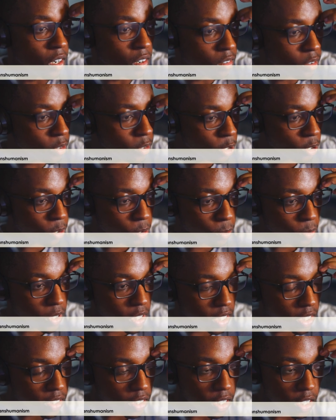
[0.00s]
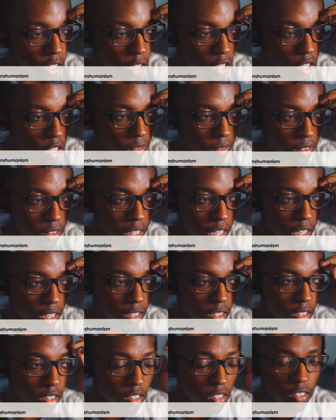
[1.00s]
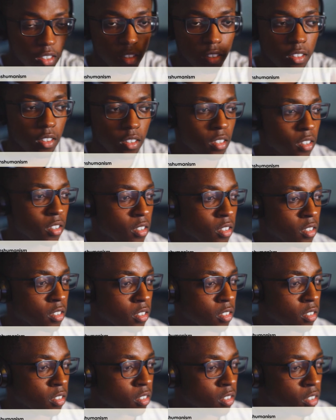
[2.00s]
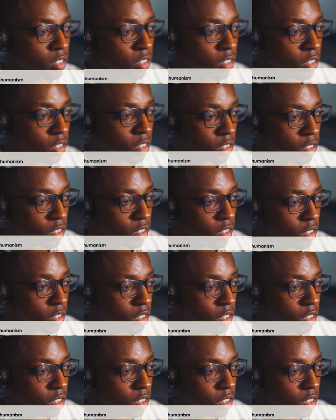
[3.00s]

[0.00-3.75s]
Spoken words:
the Art of Thought is, actually let me